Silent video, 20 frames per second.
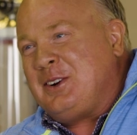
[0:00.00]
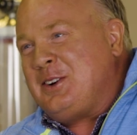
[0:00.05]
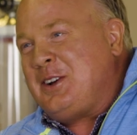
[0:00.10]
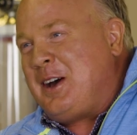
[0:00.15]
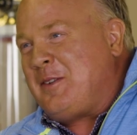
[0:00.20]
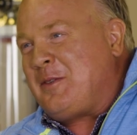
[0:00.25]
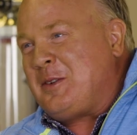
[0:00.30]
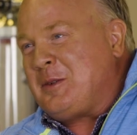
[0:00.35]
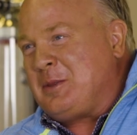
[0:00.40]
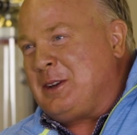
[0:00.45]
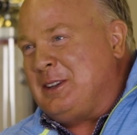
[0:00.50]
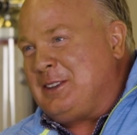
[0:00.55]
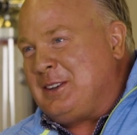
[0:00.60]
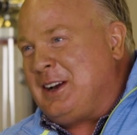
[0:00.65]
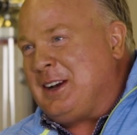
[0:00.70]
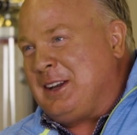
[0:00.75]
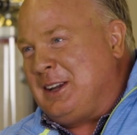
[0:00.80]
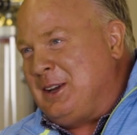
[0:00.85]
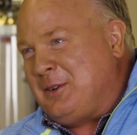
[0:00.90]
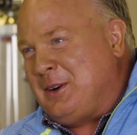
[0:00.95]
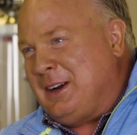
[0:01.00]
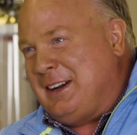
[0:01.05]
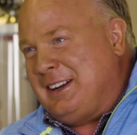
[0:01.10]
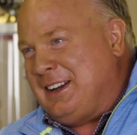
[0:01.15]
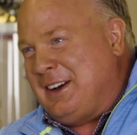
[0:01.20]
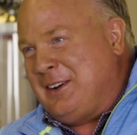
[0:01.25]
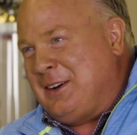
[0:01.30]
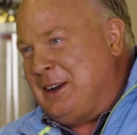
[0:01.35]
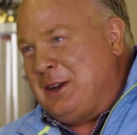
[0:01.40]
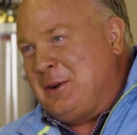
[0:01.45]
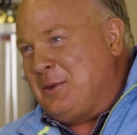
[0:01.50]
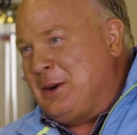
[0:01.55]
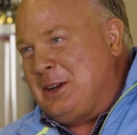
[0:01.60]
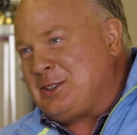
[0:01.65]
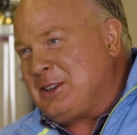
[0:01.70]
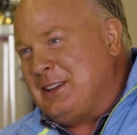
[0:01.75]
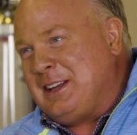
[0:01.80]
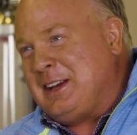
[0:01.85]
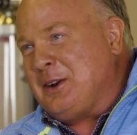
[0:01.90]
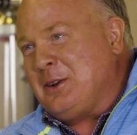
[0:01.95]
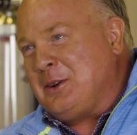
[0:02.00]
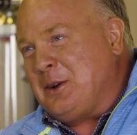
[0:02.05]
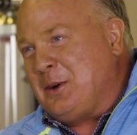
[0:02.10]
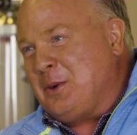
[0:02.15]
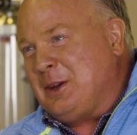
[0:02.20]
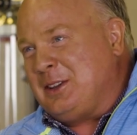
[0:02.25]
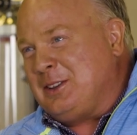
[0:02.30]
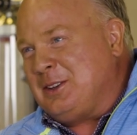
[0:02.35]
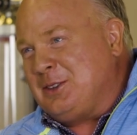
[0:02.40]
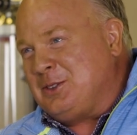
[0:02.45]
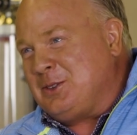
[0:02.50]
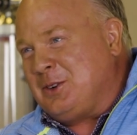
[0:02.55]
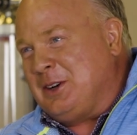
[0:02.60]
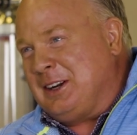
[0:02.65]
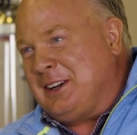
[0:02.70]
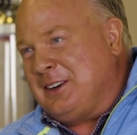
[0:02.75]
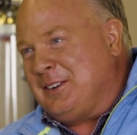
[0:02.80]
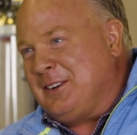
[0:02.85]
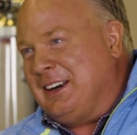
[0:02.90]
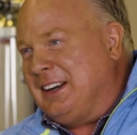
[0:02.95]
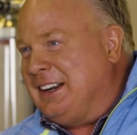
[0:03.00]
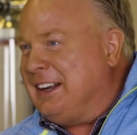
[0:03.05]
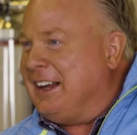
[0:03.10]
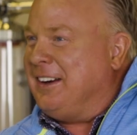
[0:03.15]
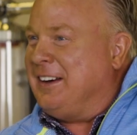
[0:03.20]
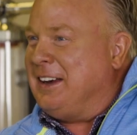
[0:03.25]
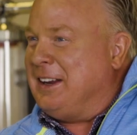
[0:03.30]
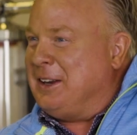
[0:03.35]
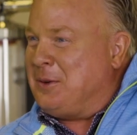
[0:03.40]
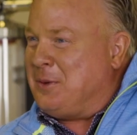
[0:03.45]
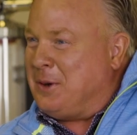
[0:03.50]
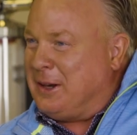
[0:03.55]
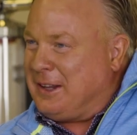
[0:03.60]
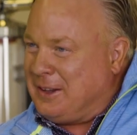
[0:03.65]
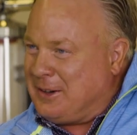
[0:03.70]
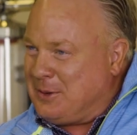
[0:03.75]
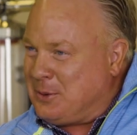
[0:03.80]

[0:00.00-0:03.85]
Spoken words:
They're not from Kentucky right now anyway, so they don't know what they're drinking right now anyway.